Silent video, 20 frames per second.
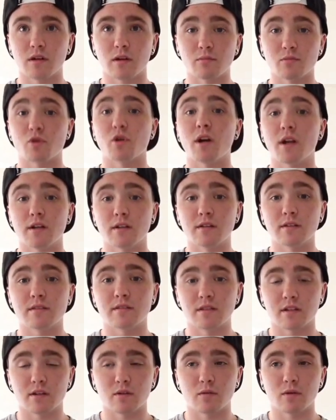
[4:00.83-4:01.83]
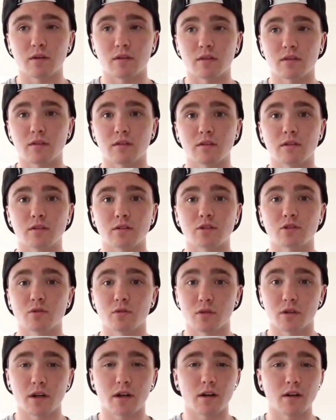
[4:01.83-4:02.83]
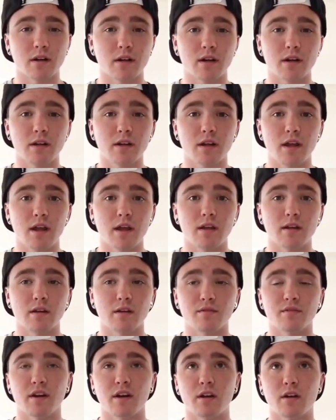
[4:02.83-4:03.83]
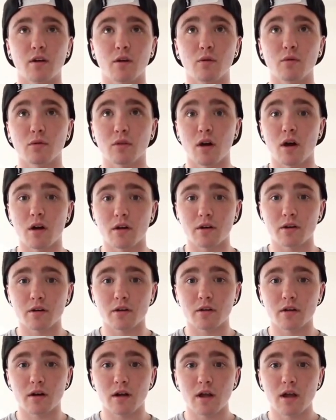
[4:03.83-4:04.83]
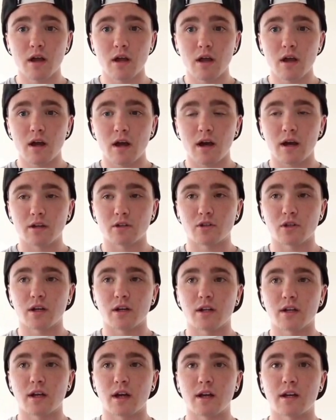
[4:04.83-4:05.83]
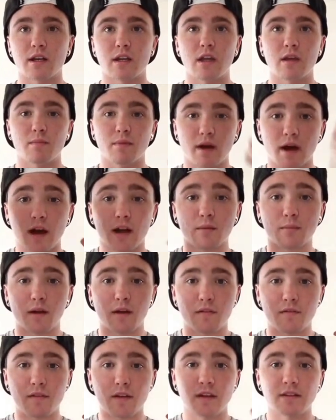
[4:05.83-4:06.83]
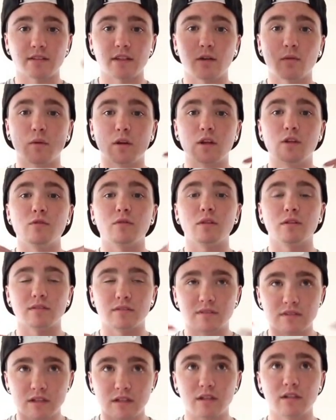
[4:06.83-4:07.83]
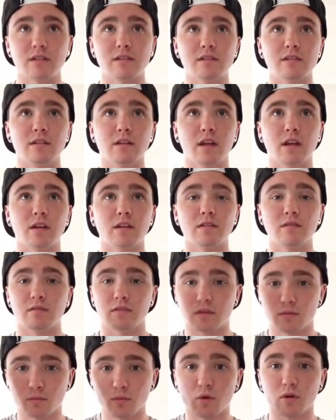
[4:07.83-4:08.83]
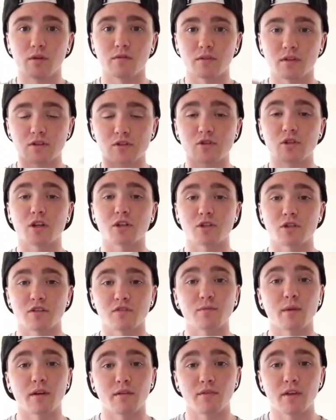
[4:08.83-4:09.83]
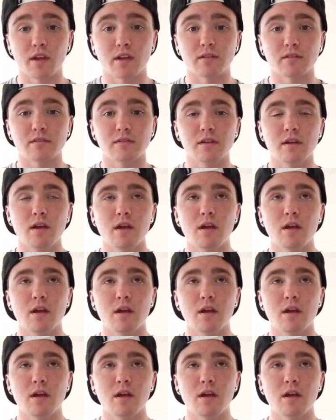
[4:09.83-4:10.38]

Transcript: trying to stick with the shorter haircut, and if I go longer, I try to kind of keep it out of my face. That way you can see like the more of the structure of my face.